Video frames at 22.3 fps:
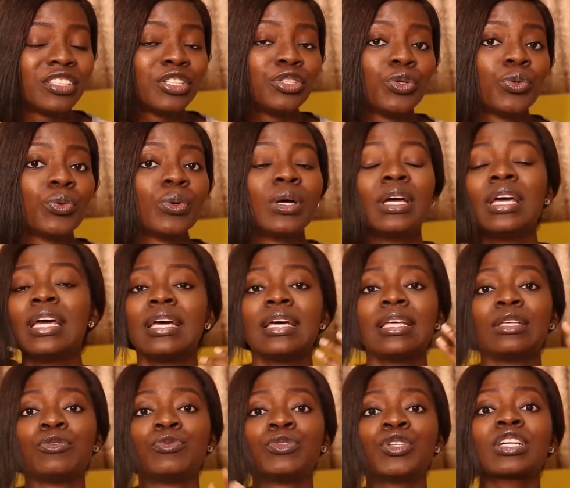You know,
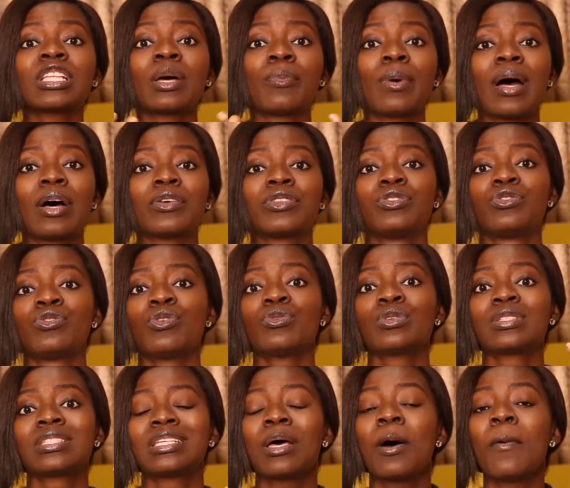we talked about
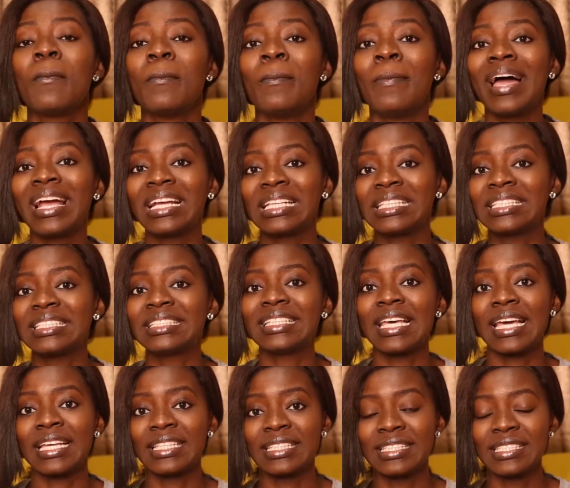those
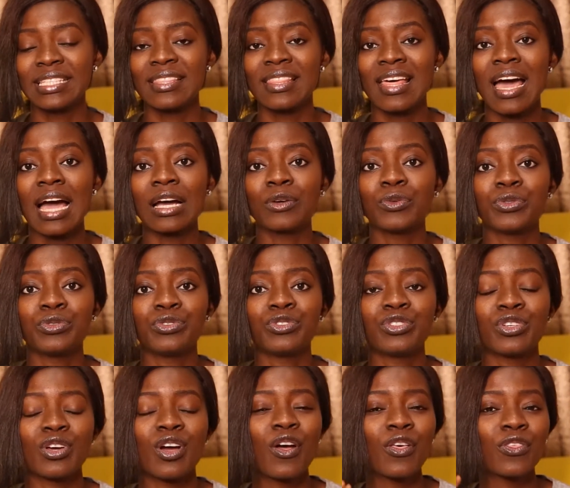mindsets that could
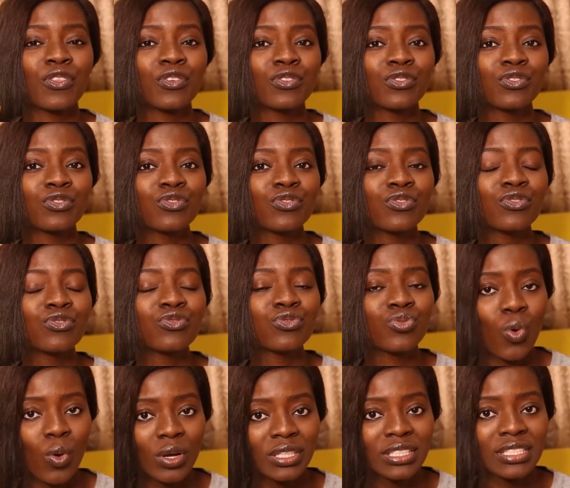
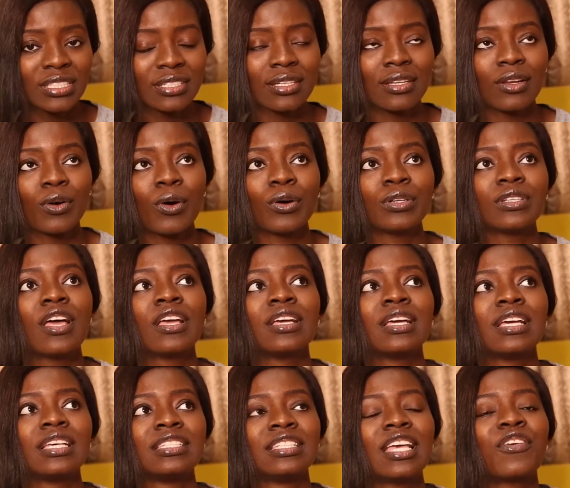thwart, or
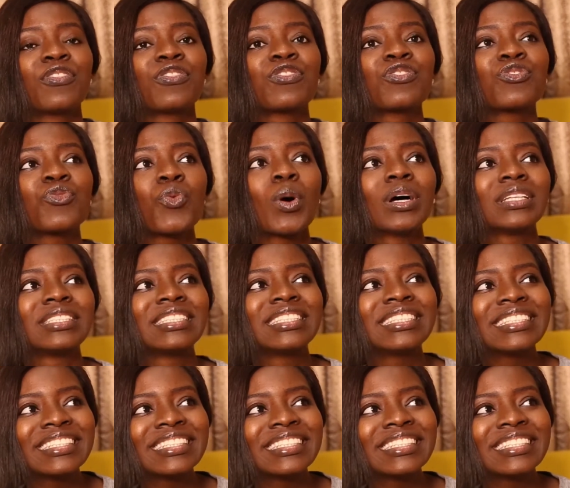is it thwart?